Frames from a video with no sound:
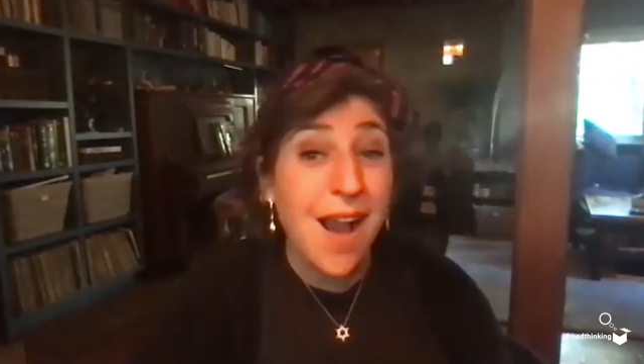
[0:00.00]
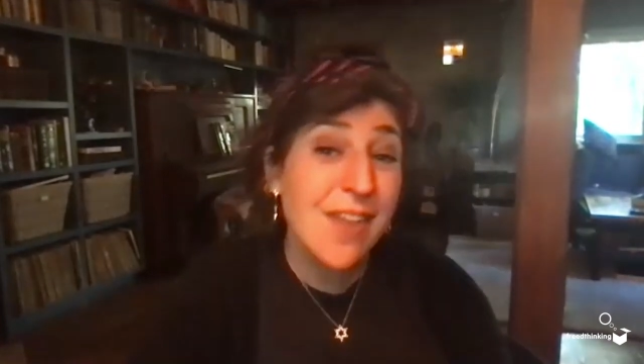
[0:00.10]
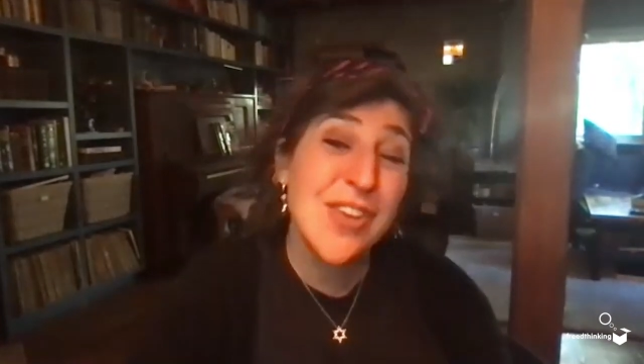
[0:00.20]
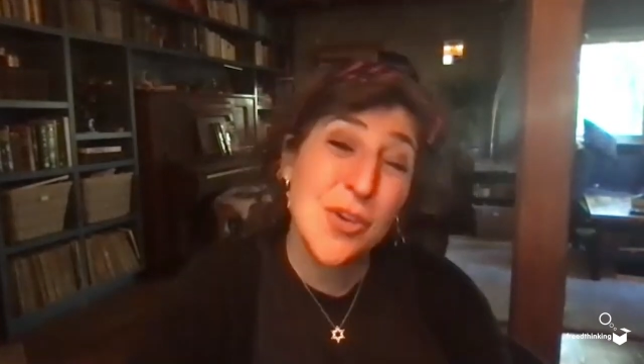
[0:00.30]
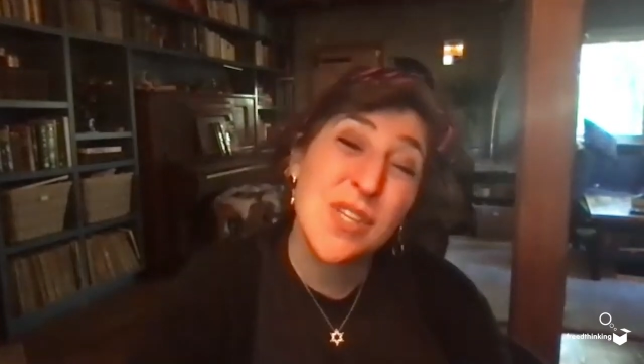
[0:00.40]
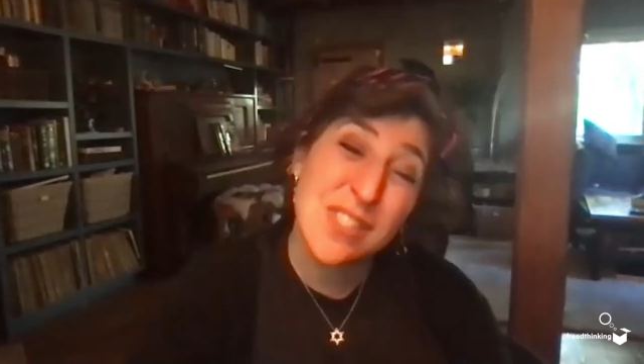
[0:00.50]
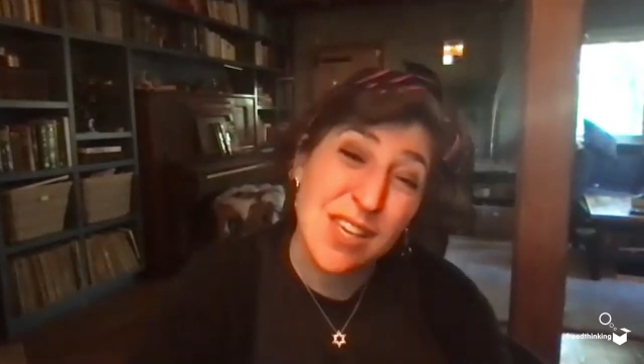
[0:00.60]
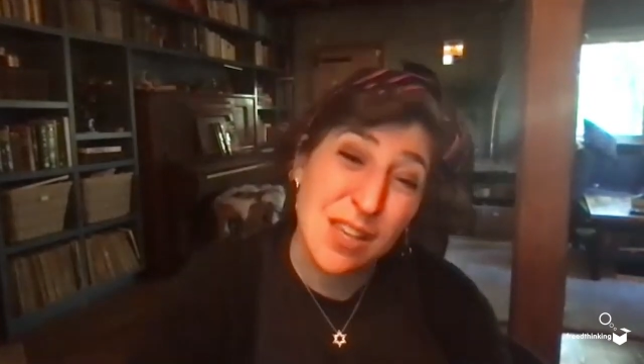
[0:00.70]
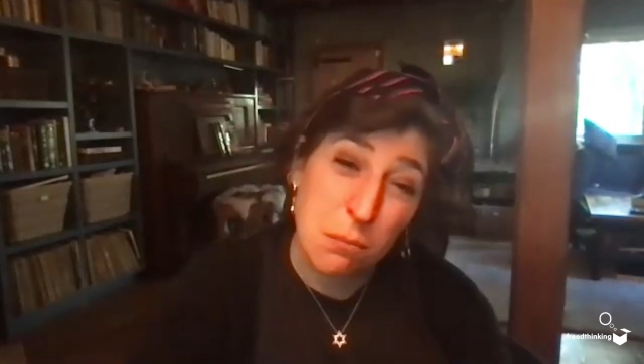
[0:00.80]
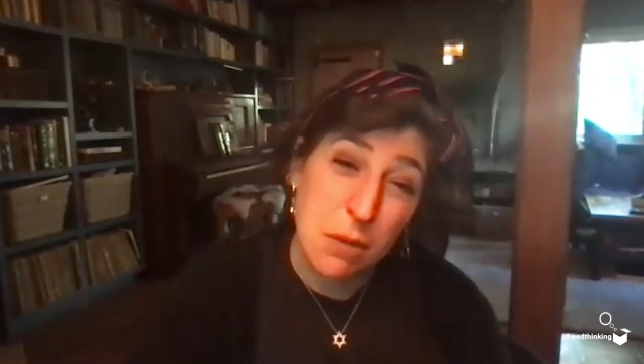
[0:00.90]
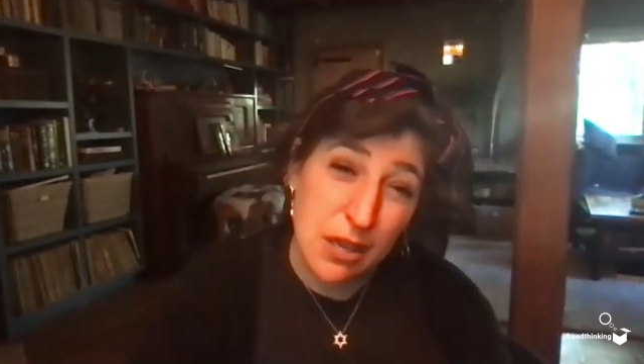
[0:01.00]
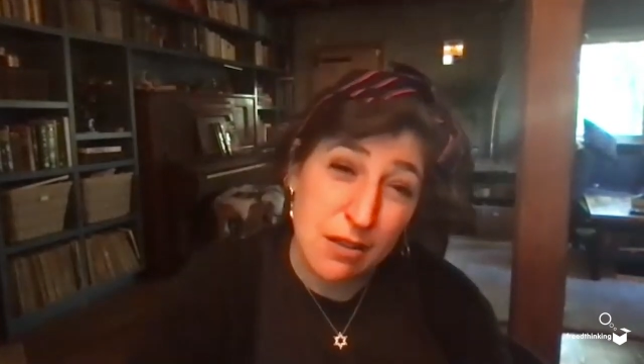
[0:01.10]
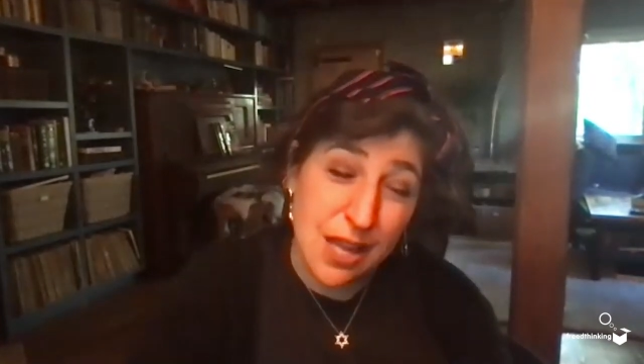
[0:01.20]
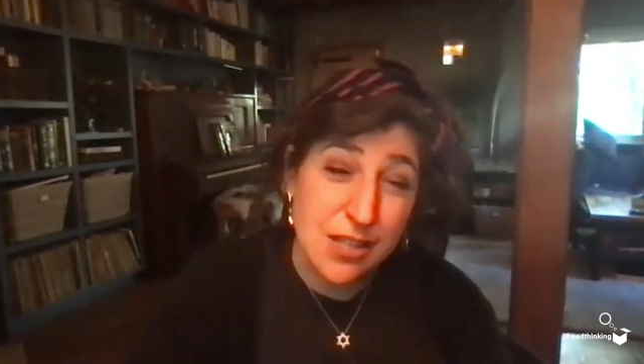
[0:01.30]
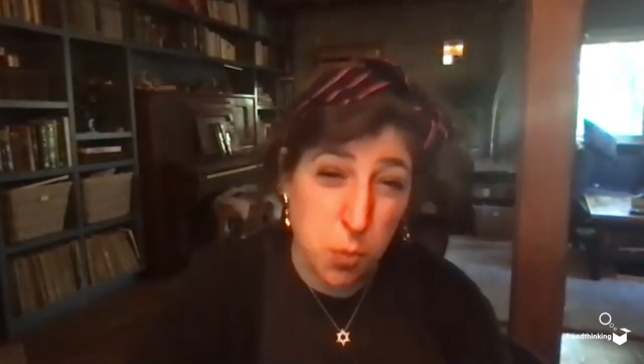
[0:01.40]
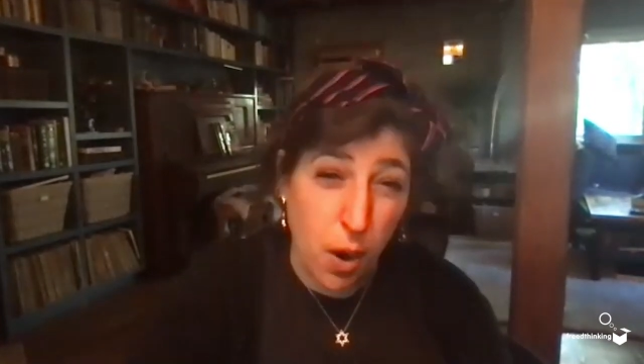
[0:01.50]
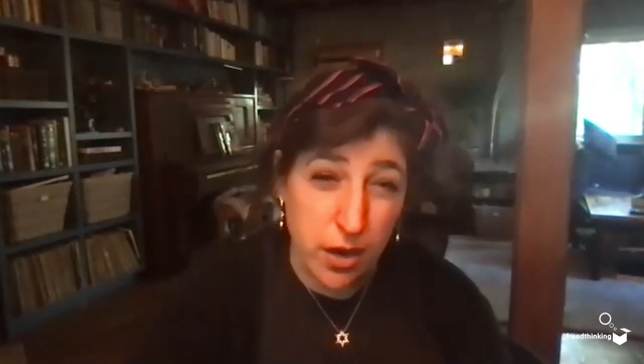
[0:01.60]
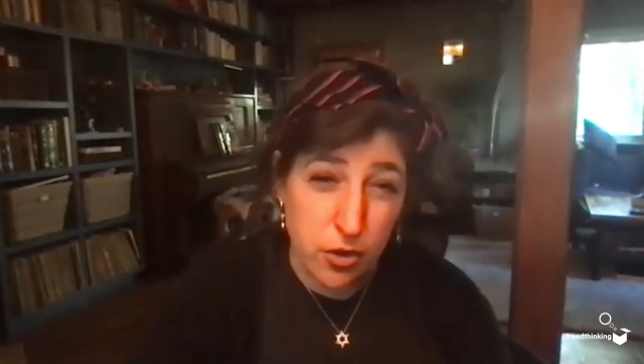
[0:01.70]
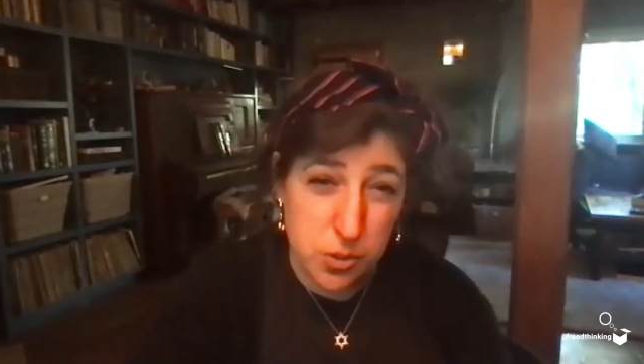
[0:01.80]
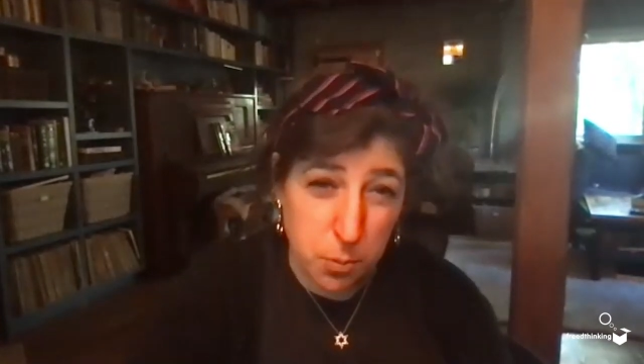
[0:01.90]
I think you need to eat meat. That's why
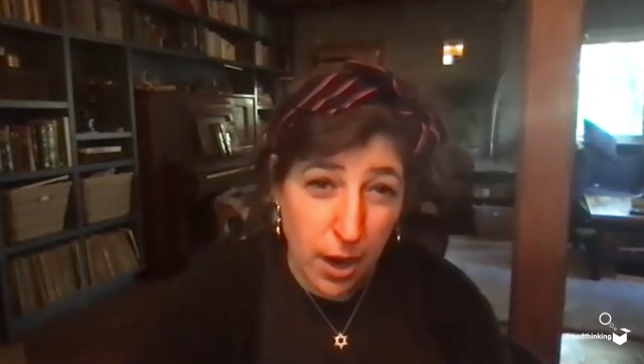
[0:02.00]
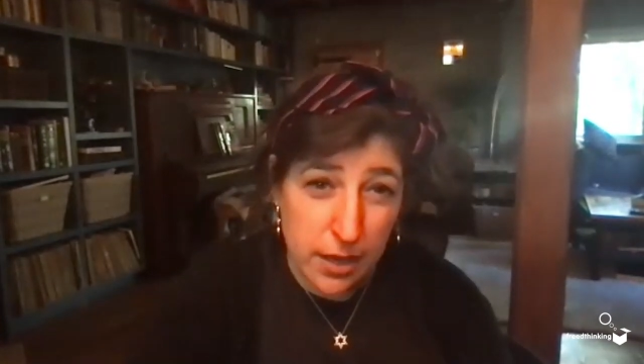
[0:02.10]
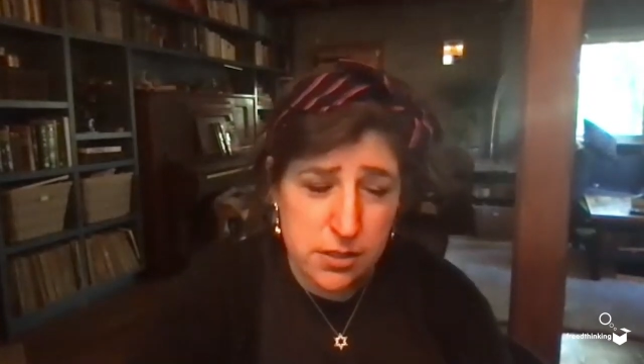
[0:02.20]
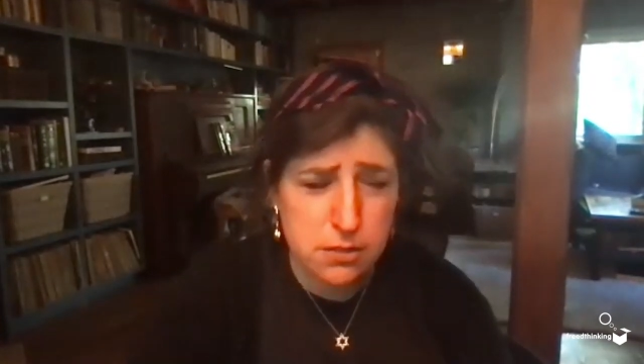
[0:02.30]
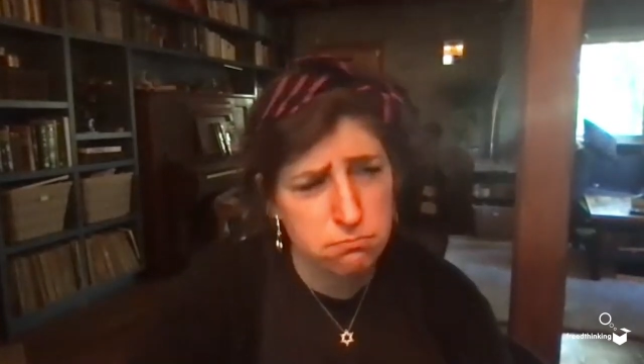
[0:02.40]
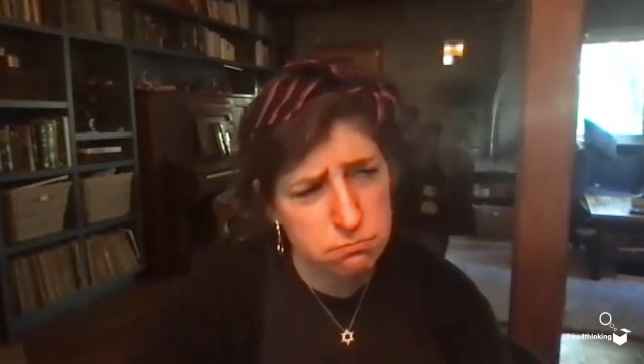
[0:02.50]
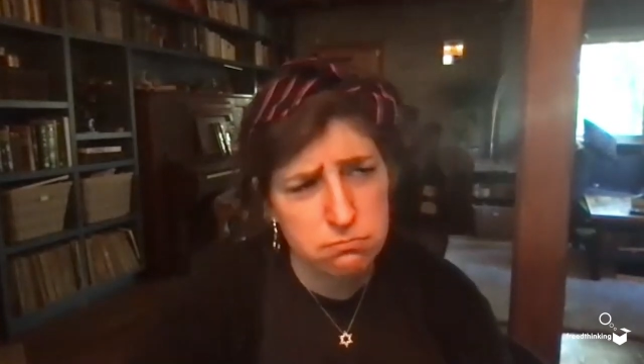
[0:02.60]
you're depressed.